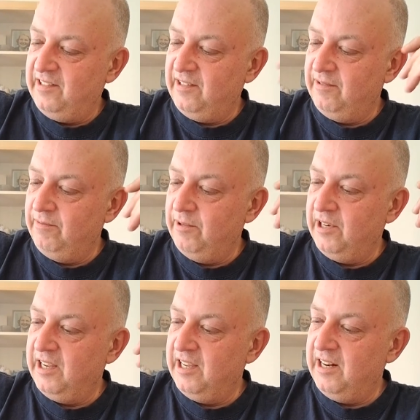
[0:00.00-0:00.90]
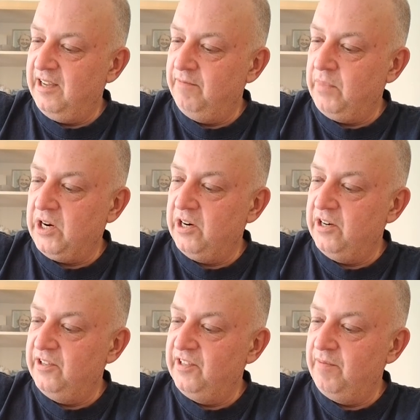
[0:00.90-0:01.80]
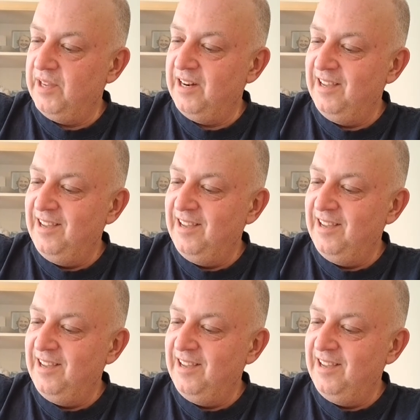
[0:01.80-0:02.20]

are working in a barn or something.